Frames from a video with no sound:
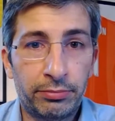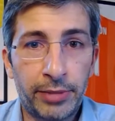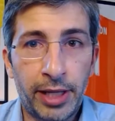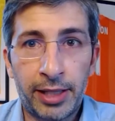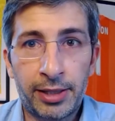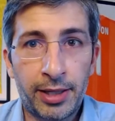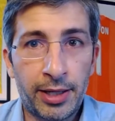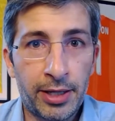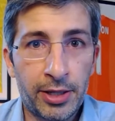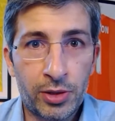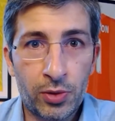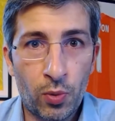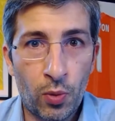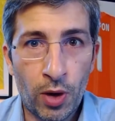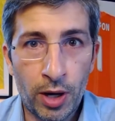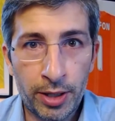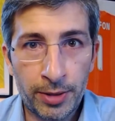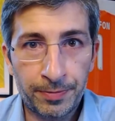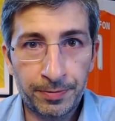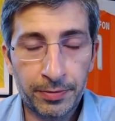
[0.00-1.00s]
at least
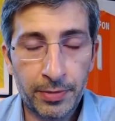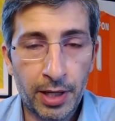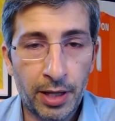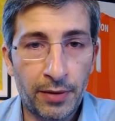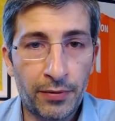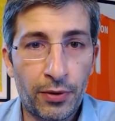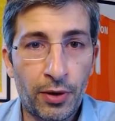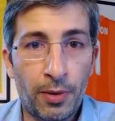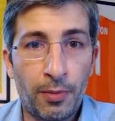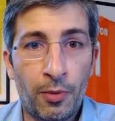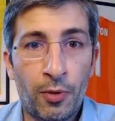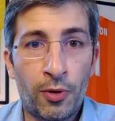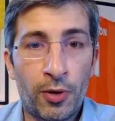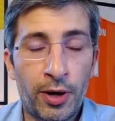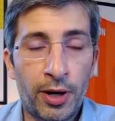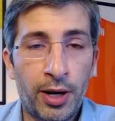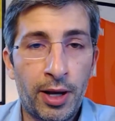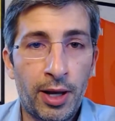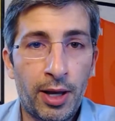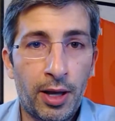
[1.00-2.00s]
one, if not
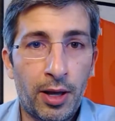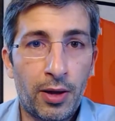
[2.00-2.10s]
more,